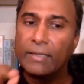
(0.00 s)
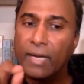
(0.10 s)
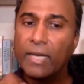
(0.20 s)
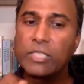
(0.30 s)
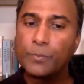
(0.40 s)

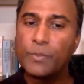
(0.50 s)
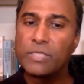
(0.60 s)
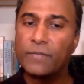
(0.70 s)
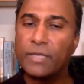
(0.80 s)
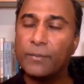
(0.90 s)

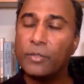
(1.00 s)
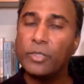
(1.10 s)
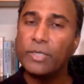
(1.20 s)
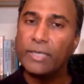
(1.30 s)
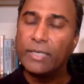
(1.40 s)
non-specific
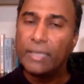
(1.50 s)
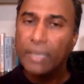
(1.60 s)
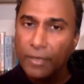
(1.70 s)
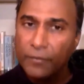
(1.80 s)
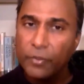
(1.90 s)
immunity
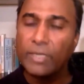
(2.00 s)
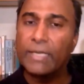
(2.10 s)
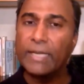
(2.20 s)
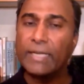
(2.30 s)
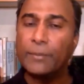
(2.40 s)
of your
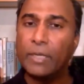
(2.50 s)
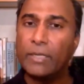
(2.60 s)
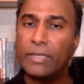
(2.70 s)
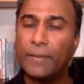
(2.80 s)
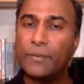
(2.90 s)
innate
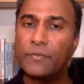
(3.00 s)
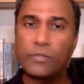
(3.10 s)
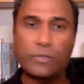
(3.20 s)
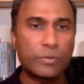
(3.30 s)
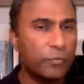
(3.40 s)
adaptive
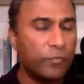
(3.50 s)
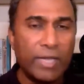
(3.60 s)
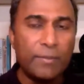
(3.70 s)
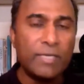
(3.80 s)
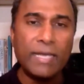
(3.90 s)
system. So
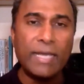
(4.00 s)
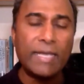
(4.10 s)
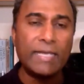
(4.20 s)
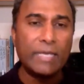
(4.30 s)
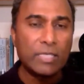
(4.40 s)
vitamin
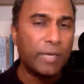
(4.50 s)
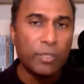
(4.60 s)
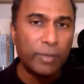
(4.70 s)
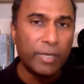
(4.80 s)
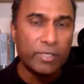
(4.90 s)
A is,
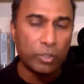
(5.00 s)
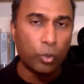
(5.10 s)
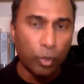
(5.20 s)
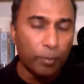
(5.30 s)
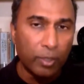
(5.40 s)
by the way, it's a
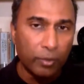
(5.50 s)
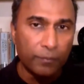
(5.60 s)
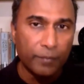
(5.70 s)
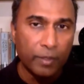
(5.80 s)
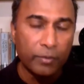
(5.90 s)

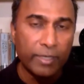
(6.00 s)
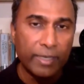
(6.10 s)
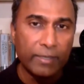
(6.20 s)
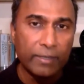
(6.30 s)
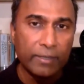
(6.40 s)
hormone,
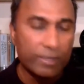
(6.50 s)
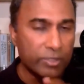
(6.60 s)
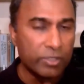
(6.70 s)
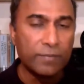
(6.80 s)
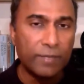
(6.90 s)
okay? It's
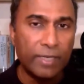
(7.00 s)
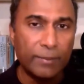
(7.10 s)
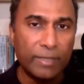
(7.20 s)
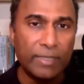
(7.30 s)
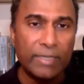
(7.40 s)
not just a
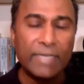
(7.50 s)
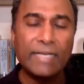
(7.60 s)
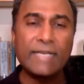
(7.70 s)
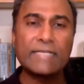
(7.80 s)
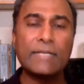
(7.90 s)
vitamin.
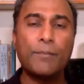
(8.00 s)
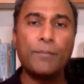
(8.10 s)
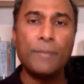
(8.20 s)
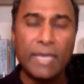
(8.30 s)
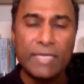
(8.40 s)
It has an
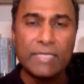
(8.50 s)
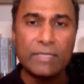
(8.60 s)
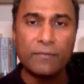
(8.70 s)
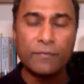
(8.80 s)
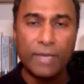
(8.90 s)

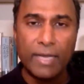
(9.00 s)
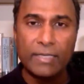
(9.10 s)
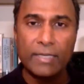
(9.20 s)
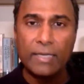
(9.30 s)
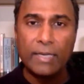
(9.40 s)
amazing
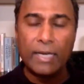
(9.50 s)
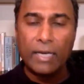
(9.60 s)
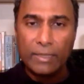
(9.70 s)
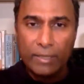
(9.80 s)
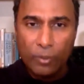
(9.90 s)
effect
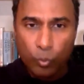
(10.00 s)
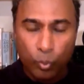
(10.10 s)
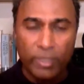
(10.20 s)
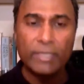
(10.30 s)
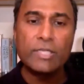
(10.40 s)
on
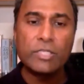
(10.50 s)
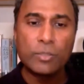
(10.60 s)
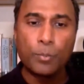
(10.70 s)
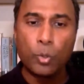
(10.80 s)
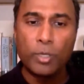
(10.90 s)
really
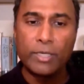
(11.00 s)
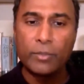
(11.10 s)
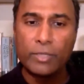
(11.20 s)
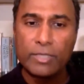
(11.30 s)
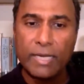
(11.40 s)
supporting
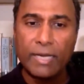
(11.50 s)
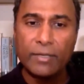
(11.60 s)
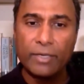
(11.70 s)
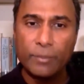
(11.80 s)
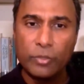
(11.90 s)
your
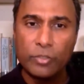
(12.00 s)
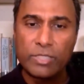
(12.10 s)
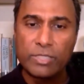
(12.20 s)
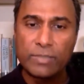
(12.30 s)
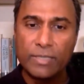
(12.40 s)
entire immune
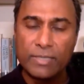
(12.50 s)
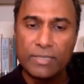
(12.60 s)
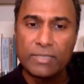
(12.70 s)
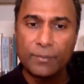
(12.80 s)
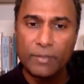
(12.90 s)
system. And
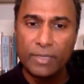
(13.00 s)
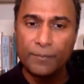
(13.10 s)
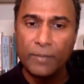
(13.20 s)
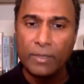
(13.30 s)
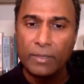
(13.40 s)
this is
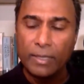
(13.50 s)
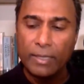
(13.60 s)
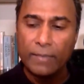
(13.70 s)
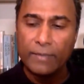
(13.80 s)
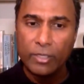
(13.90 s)
something
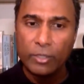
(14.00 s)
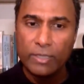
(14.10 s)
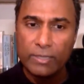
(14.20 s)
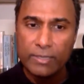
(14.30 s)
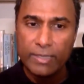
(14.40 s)
that you
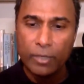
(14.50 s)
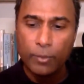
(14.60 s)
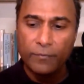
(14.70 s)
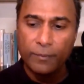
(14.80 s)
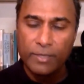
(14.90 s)
need to take
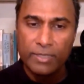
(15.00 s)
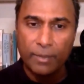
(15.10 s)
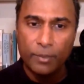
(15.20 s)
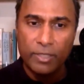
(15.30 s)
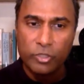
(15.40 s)
away from this.
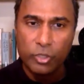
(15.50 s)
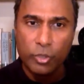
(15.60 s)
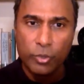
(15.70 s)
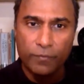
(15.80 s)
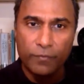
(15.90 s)
Now, I'm going to
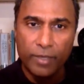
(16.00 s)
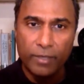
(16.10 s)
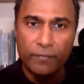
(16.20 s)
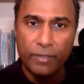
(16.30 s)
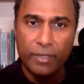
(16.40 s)
show you a
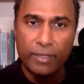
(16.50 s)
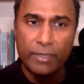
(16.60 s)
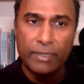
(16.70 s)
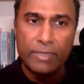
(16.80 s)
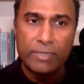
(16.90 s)
very,
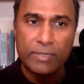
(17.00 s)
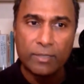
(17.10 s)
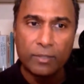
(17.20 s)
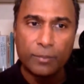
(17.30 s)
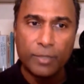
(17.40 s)
very
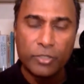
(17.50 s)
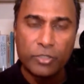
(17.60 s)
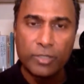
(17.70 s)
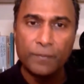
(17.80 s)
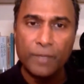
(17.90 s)
stellar
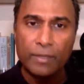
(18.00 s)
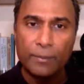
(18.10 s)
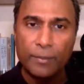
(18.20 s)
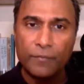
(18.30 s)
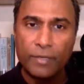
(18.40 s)
picture
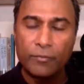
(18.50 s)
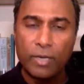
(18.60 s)
my